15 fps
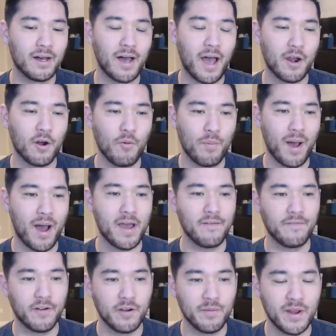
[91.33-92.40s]
I don't buy
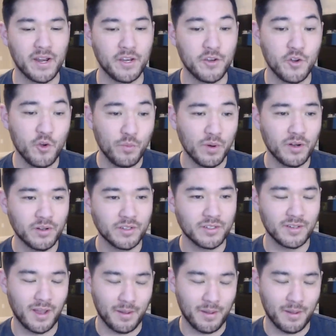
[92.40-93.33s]
very many new books.